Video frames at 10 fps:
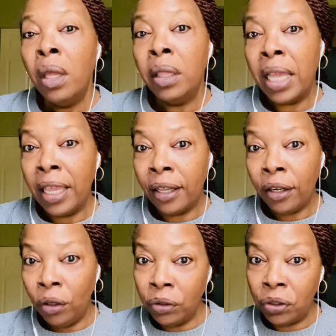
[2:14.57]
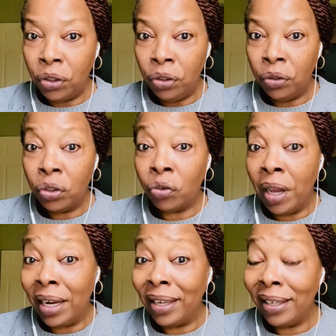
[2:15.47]
They get close to you to
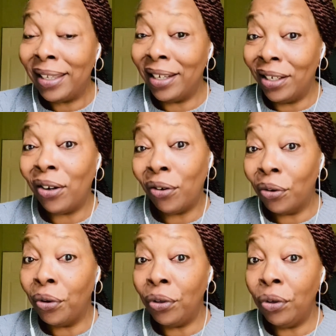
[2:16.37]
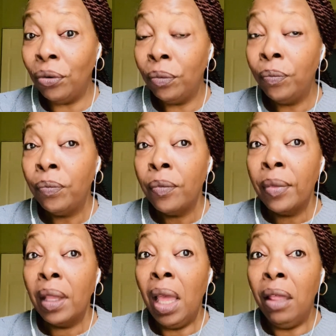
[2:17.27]
try to get dirt on you.
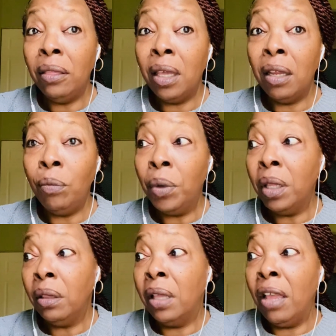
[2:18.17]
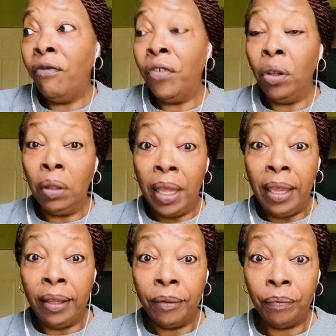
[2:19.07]
And then when they feel
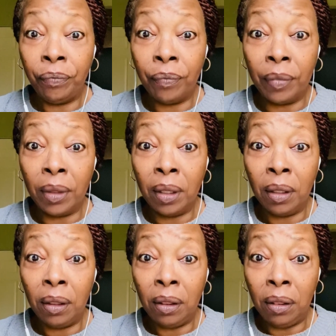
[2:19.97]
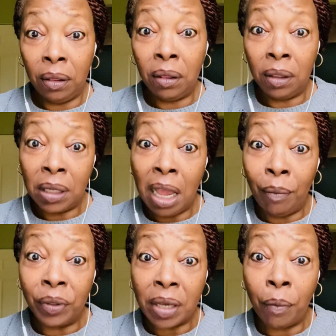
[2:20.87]
like the time
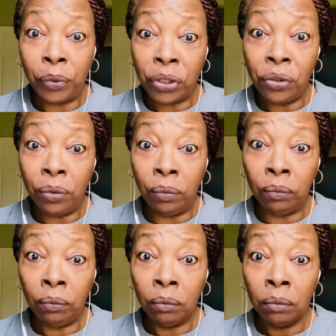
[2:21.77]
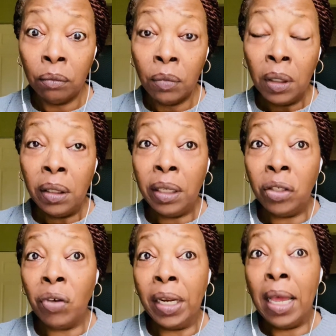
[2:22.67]
is opportune, they
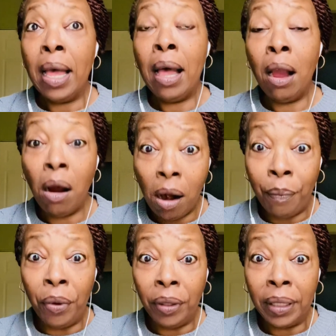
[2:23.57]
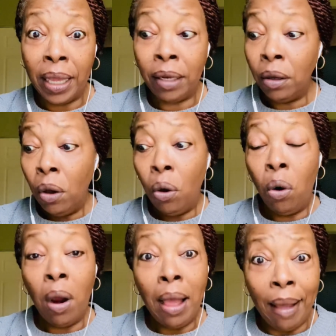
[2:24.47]
try to harp on that
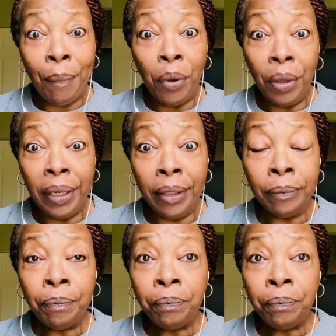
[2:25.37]
or hop on it